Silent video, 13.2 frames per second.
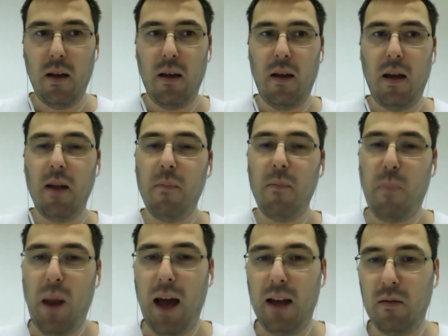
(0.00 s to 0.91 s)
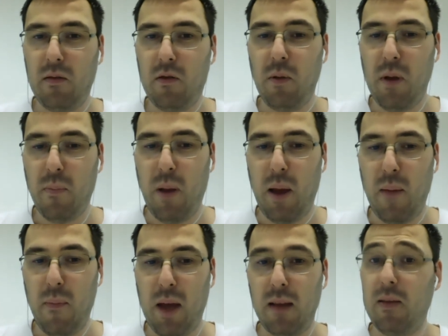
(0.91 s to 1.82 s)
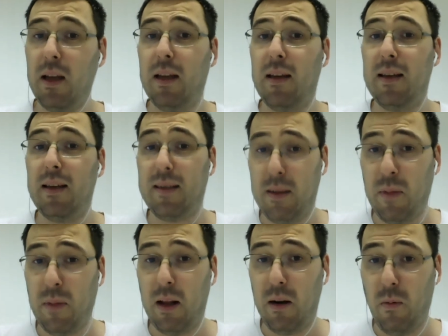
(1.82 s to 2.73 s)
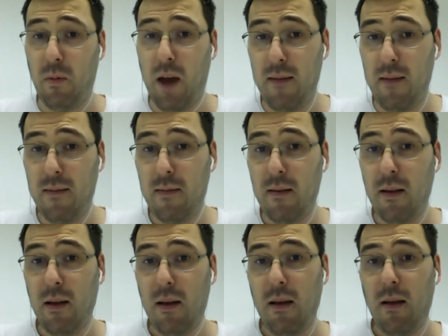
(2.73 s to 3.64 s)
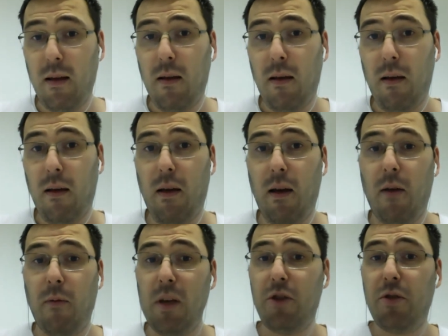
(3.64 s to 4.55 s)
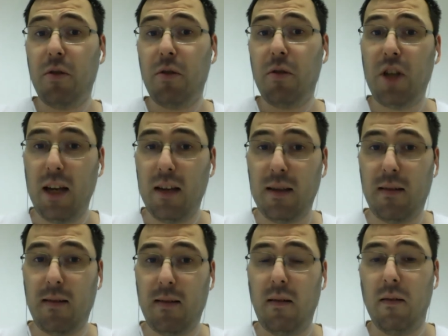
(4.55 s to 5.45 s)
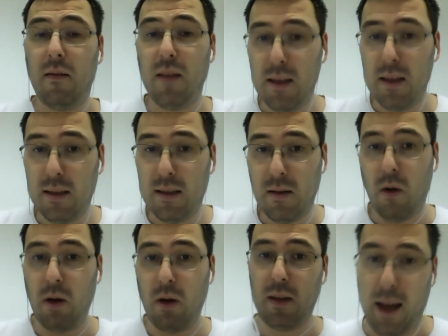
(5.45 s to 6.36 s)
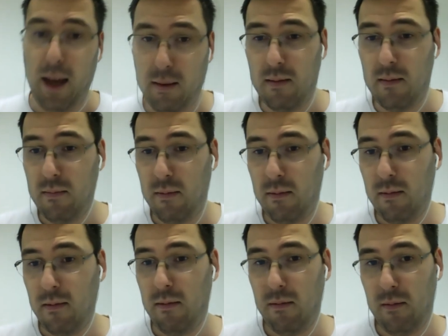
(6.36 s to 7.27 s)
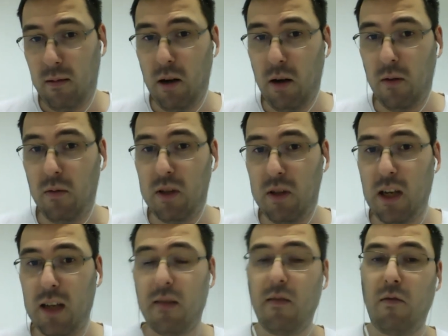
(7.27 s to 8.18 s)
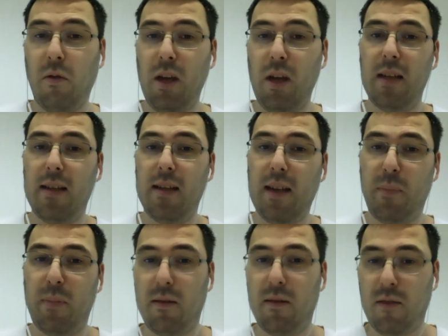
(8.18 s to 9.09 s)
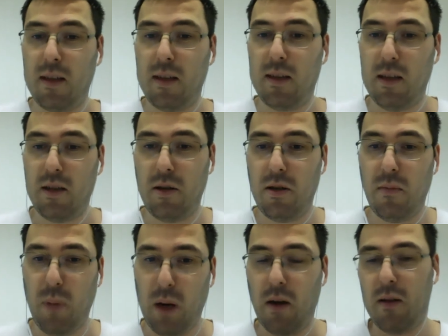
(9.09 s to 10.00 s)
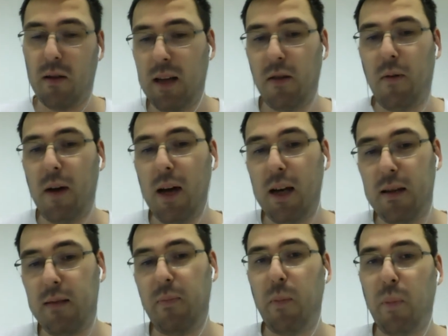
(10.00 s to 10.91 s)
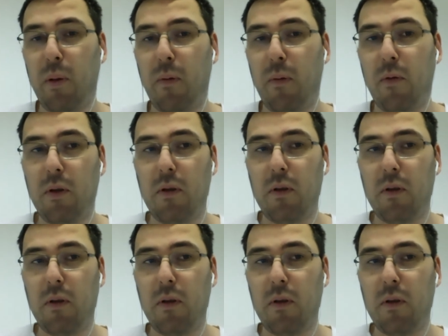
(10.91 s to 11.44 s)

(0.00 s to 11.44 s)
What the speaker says: in plan to implement in the similar way. We suggest this or that, you know, just to ease up the transition, because otherwise people will